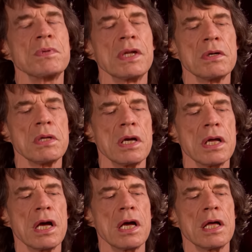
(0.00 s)
No,
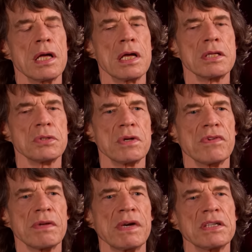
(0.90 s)
I, I enjoy it
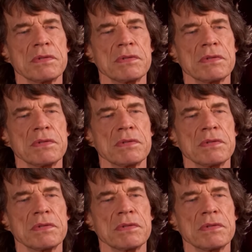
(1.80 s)
very much.